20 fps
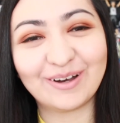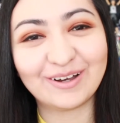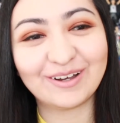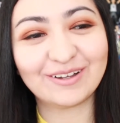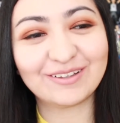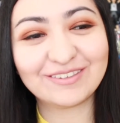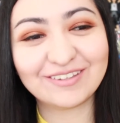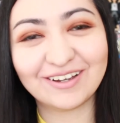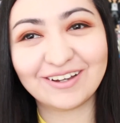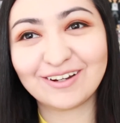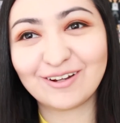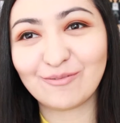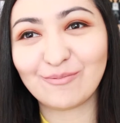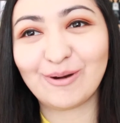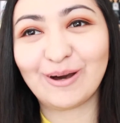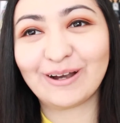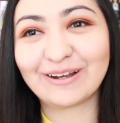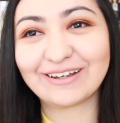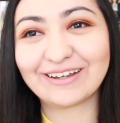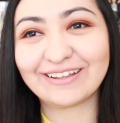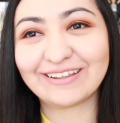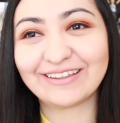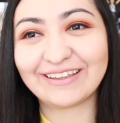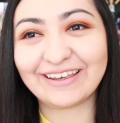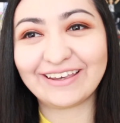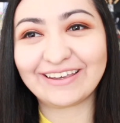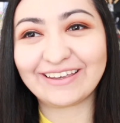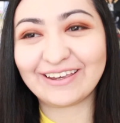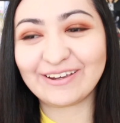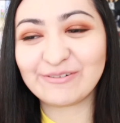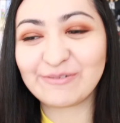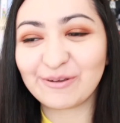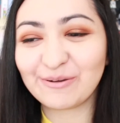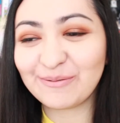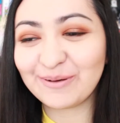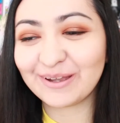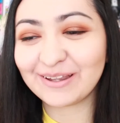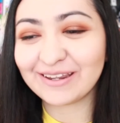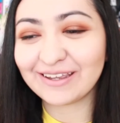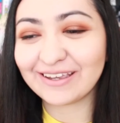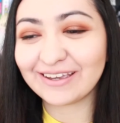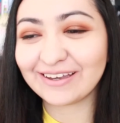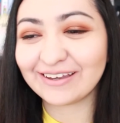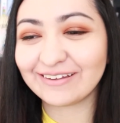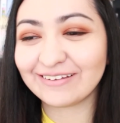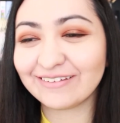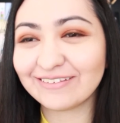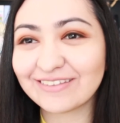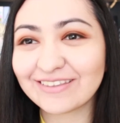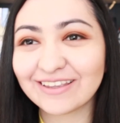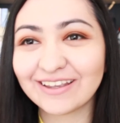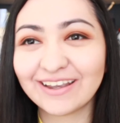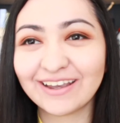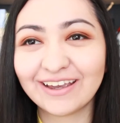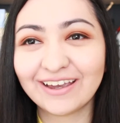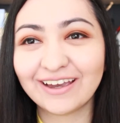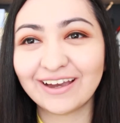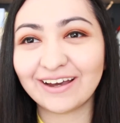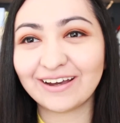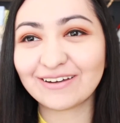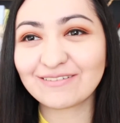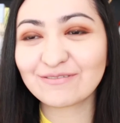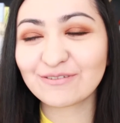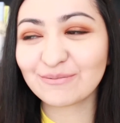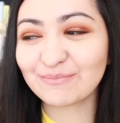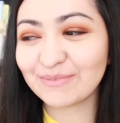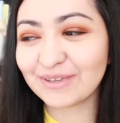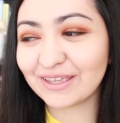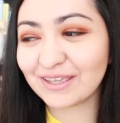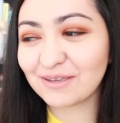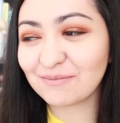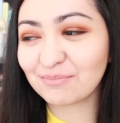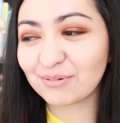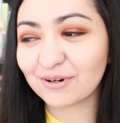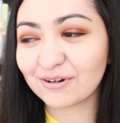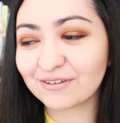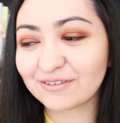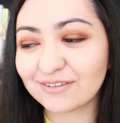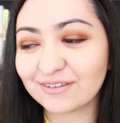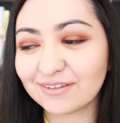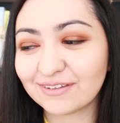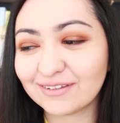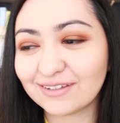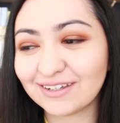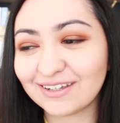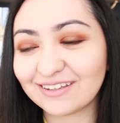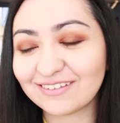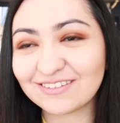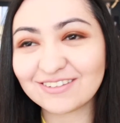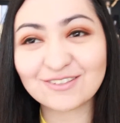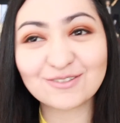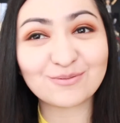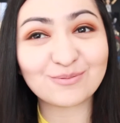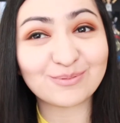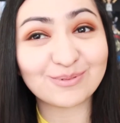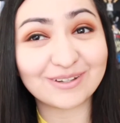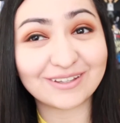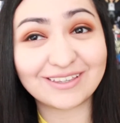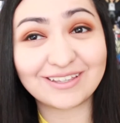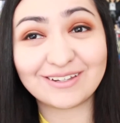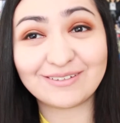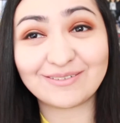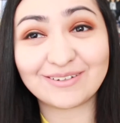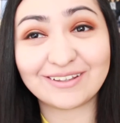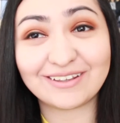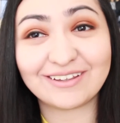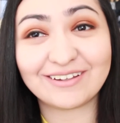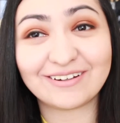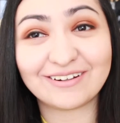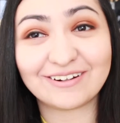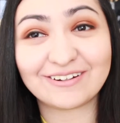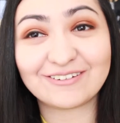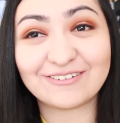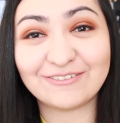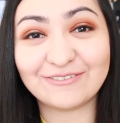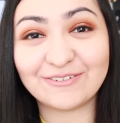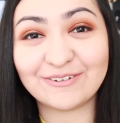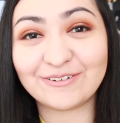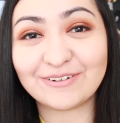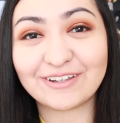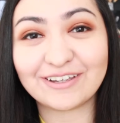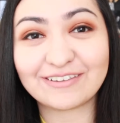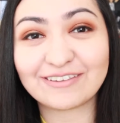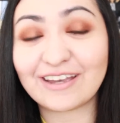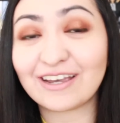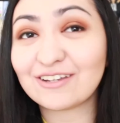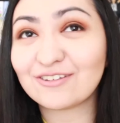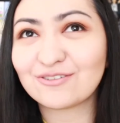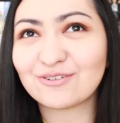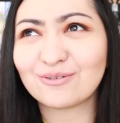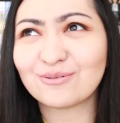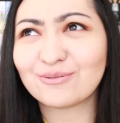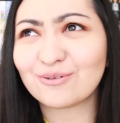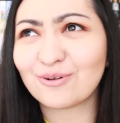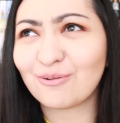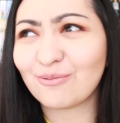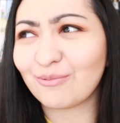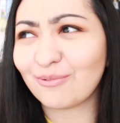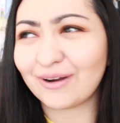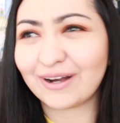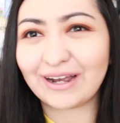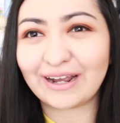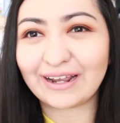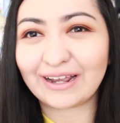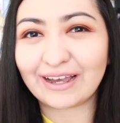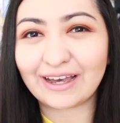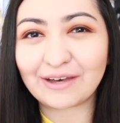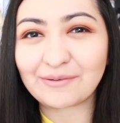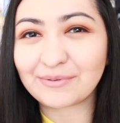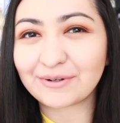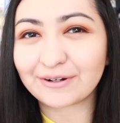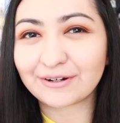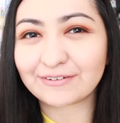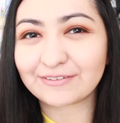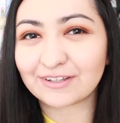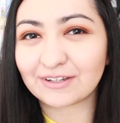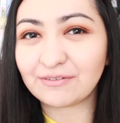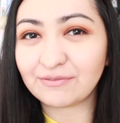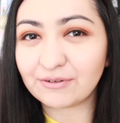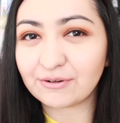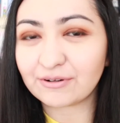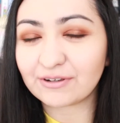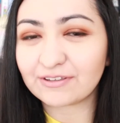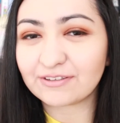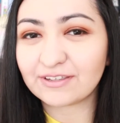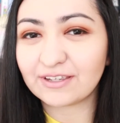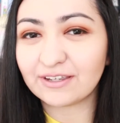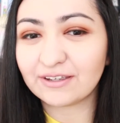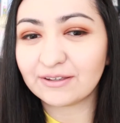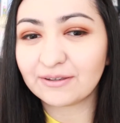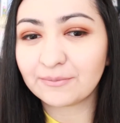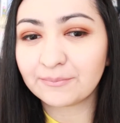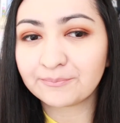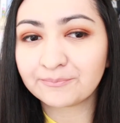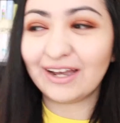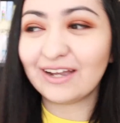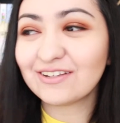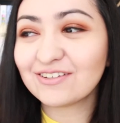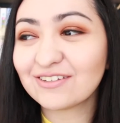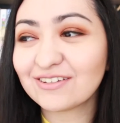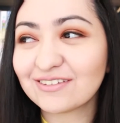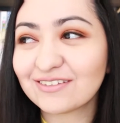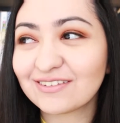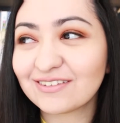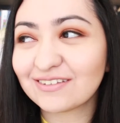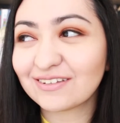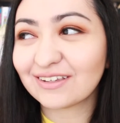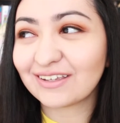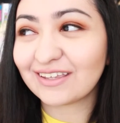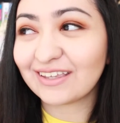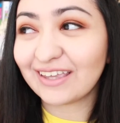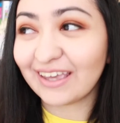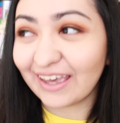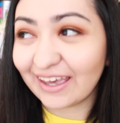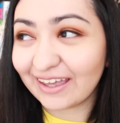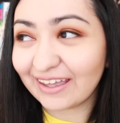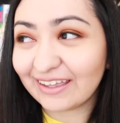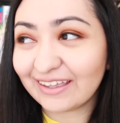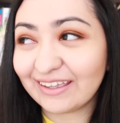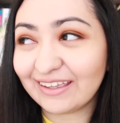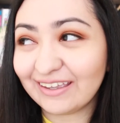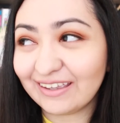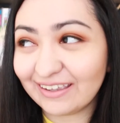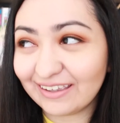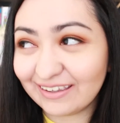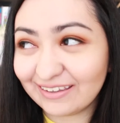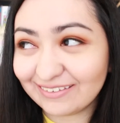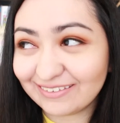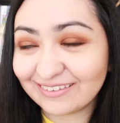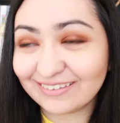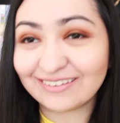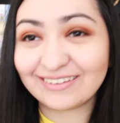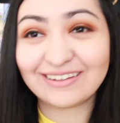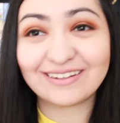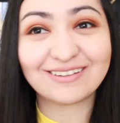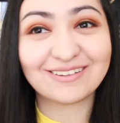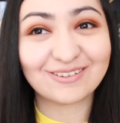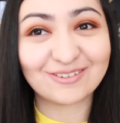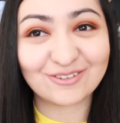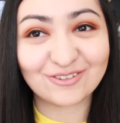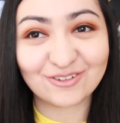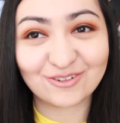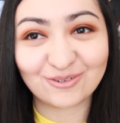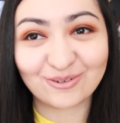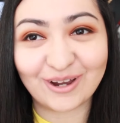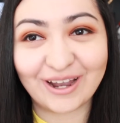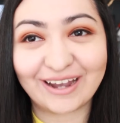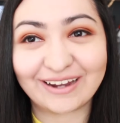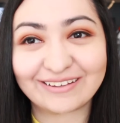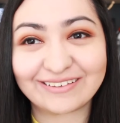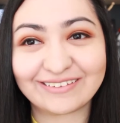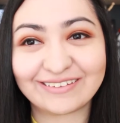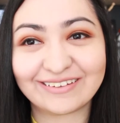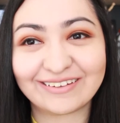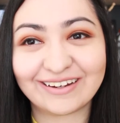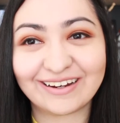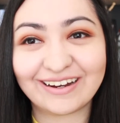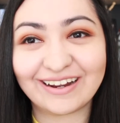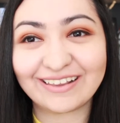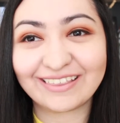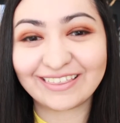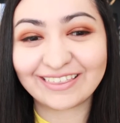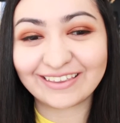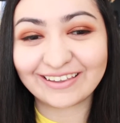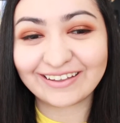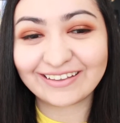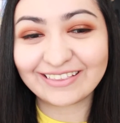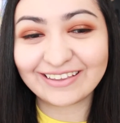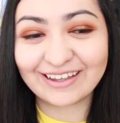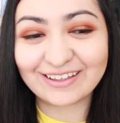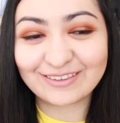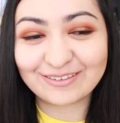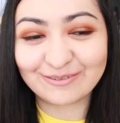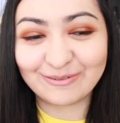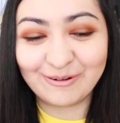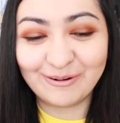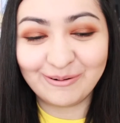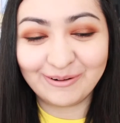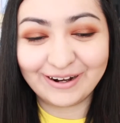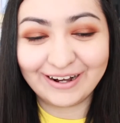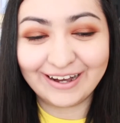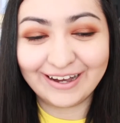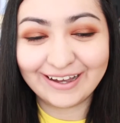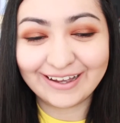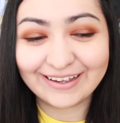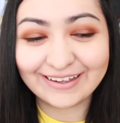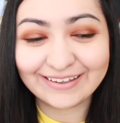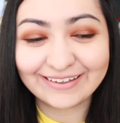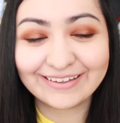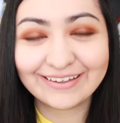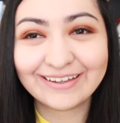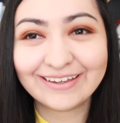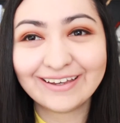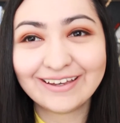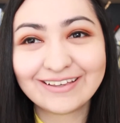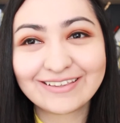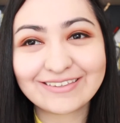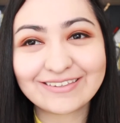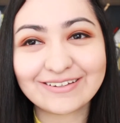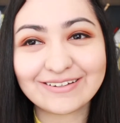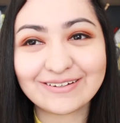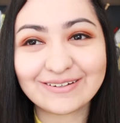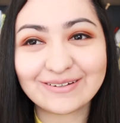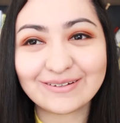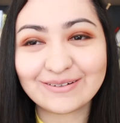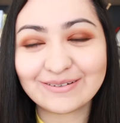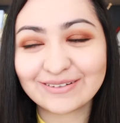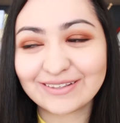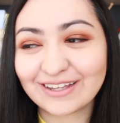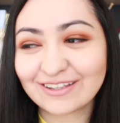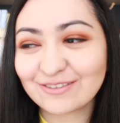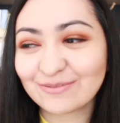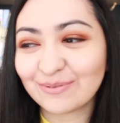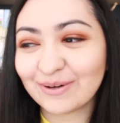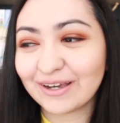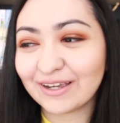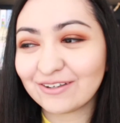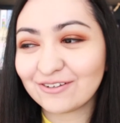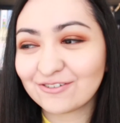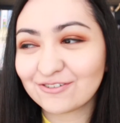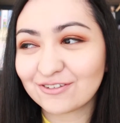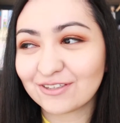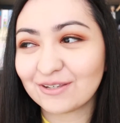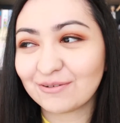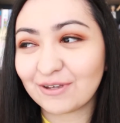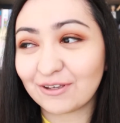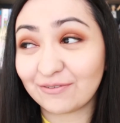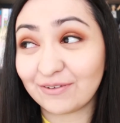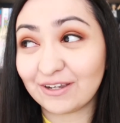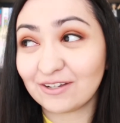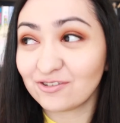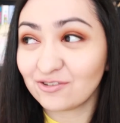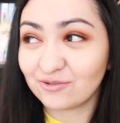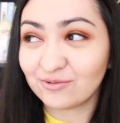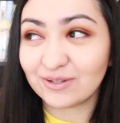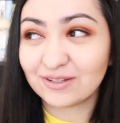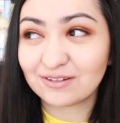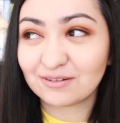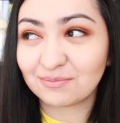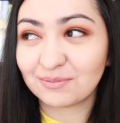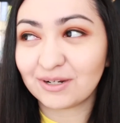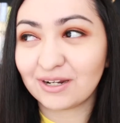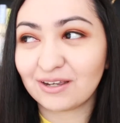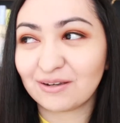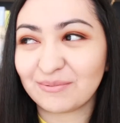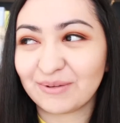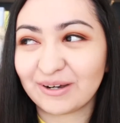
a ton of manga like everybody else. For me personally, it's just really hard to focus. I don't know why I have a hard time focusing. I just get easily distracted, and I think that's why. So that's why usually if I do end up reading a